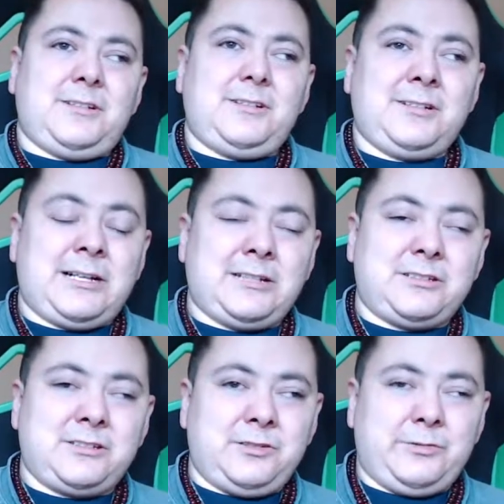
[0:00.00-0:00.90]
got
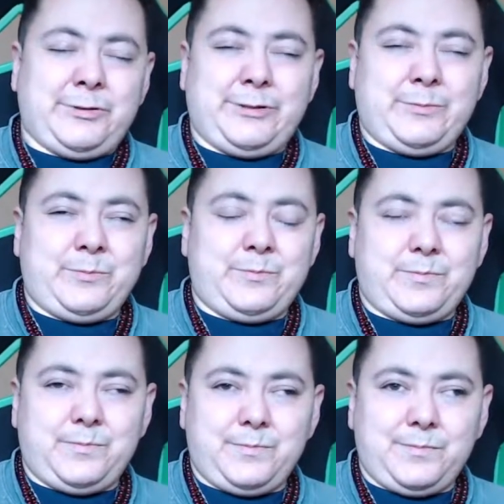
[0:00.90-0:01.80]
to, um,
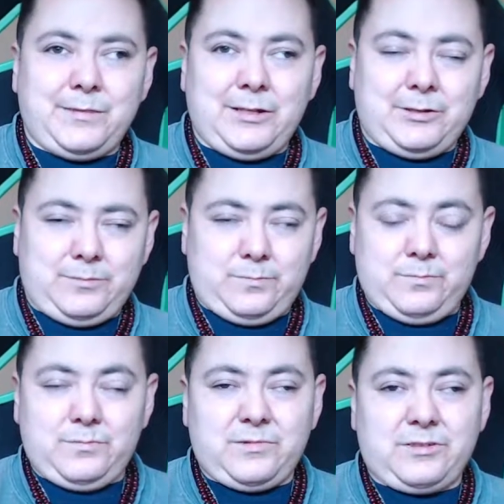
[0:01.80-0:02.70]
you know,
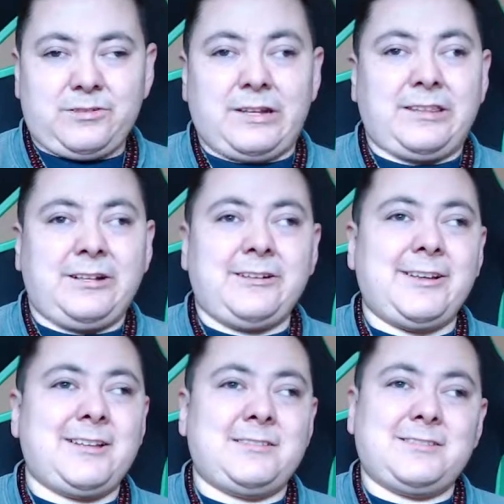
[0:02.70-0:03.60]
grade their
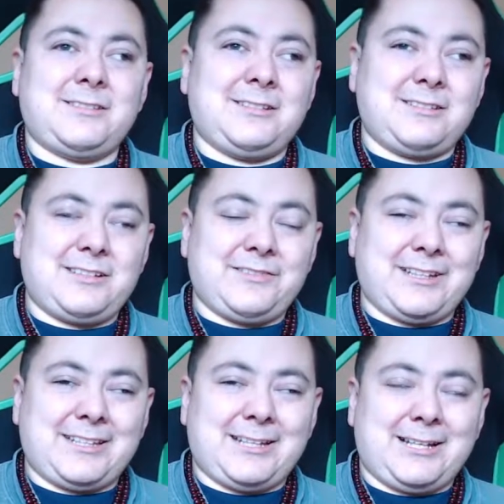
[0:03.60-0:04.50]
tests and stuff
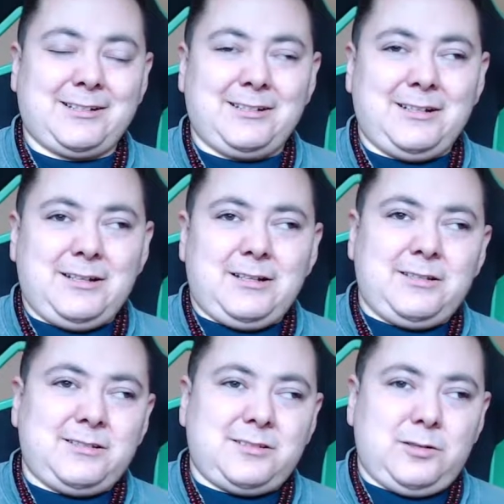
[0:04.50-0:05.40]
like that.
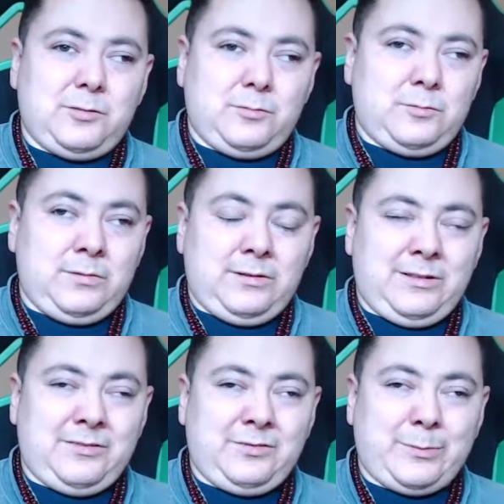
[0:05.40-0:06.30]
So
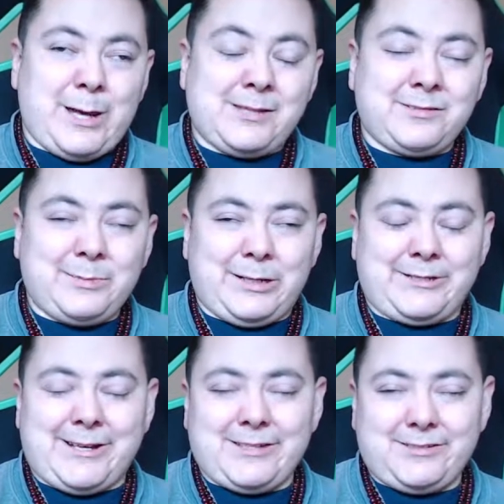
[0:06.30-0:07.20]
if you pass my
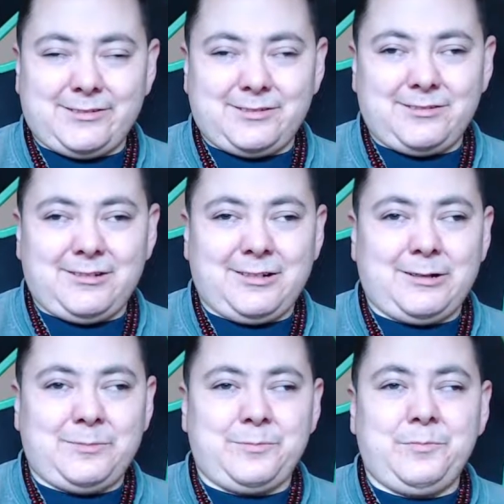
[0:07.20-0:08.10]
test
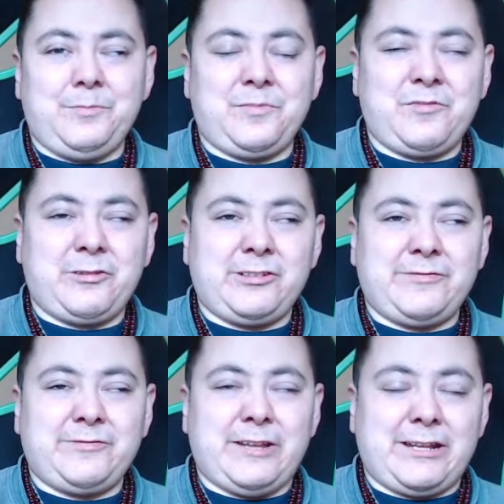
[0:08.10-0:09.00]
um, for the
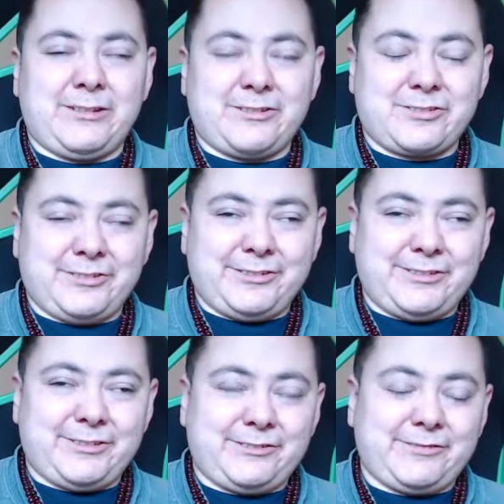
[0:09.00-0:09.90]
Vedic astrology
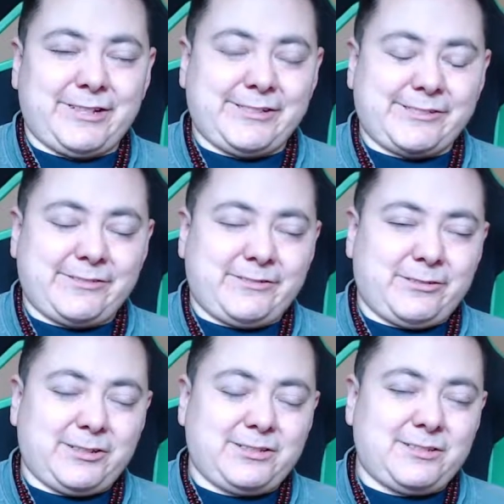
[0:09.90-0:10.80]
certification
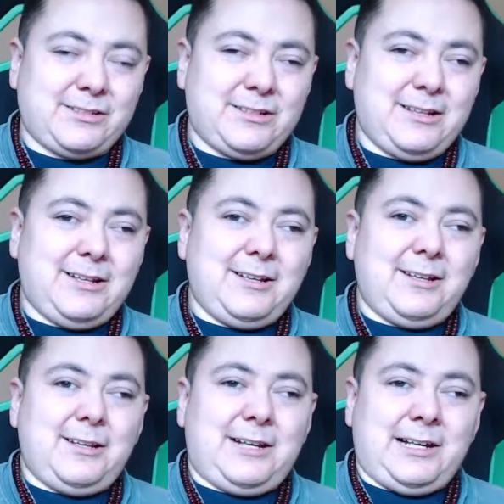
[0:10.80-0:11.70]
course,
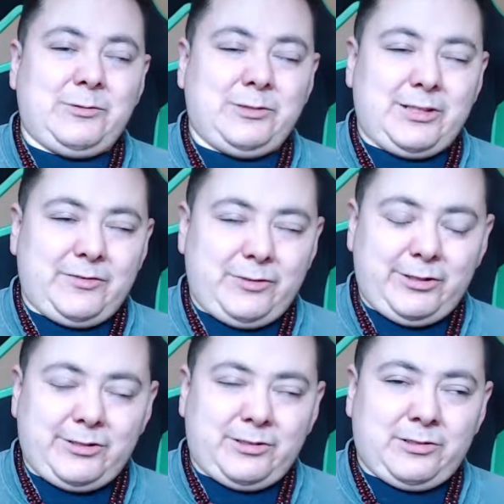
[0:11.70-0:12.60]
I will give you
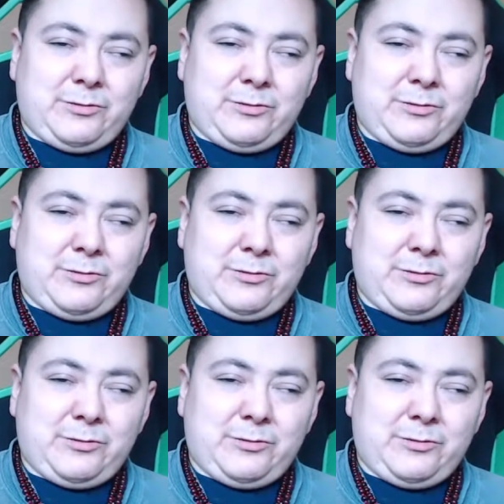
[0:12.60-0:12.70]
your own